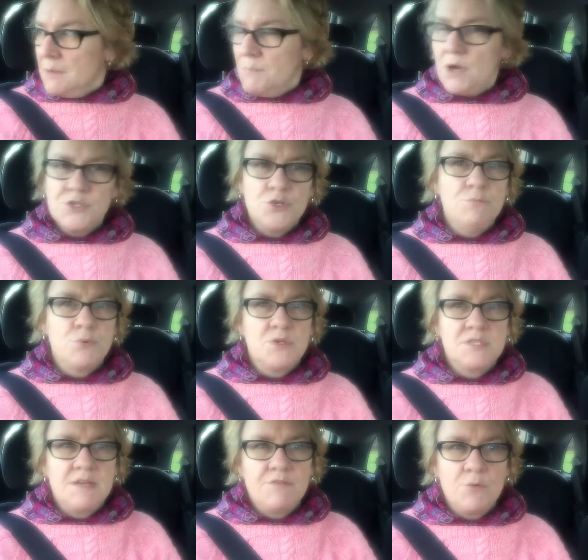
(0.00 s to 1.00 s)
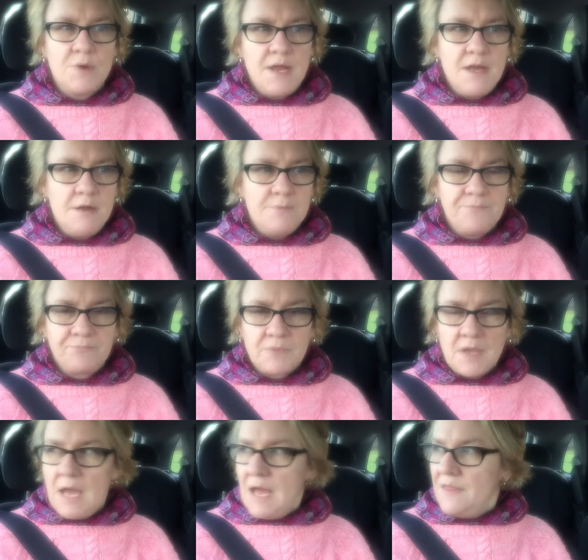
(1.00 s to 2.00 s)
My two boys never went out
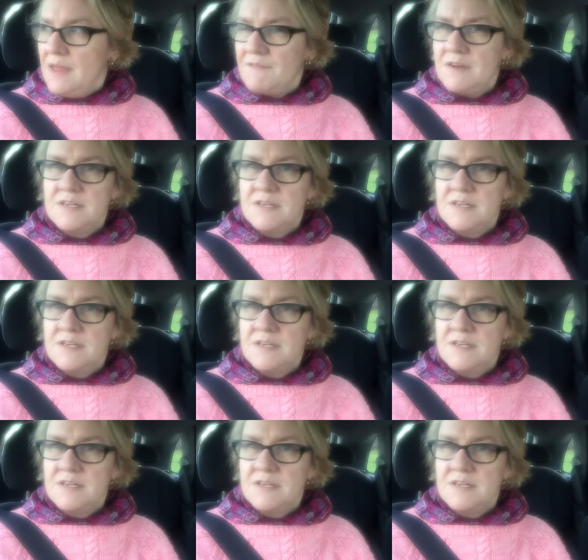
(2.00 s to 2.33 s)
and they've